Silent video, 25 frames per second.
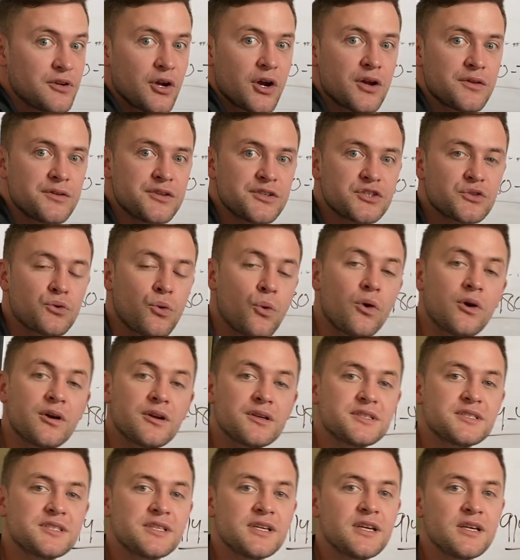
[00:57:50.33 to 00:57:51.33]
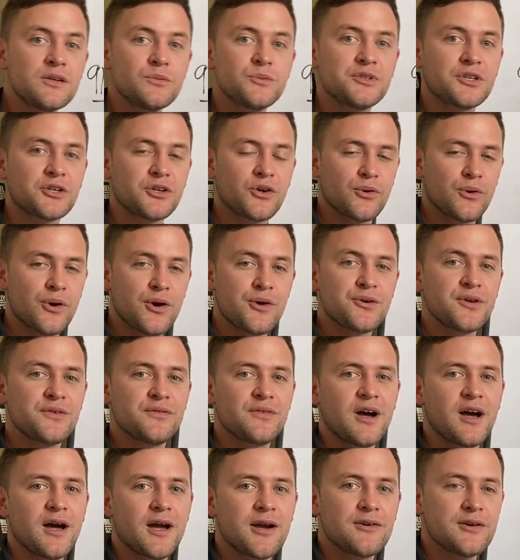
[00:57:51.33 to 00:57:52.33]
during this quarantine with the
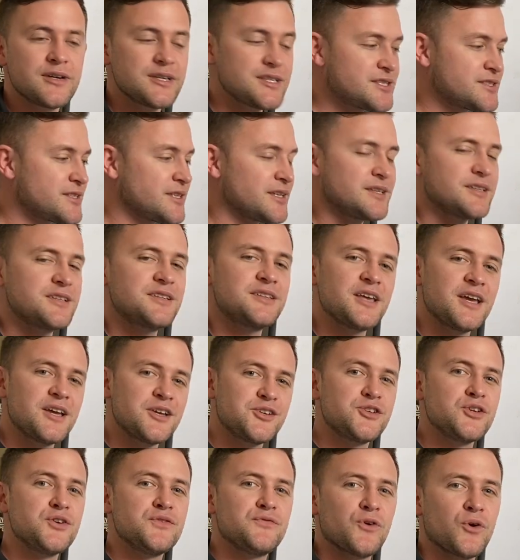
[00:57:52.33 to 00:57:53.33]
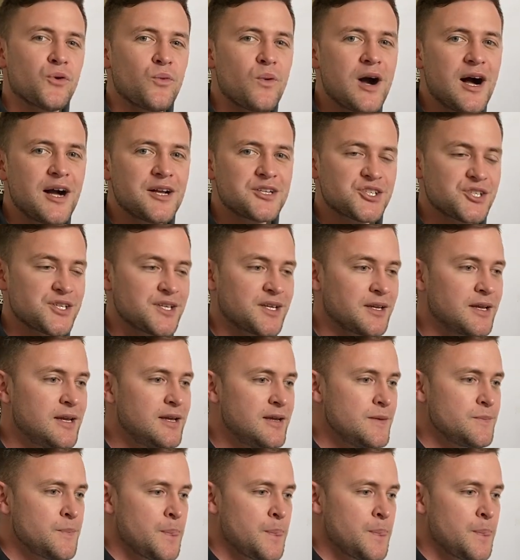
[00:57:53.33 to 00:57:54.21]
coronavirus, and thank you for watching.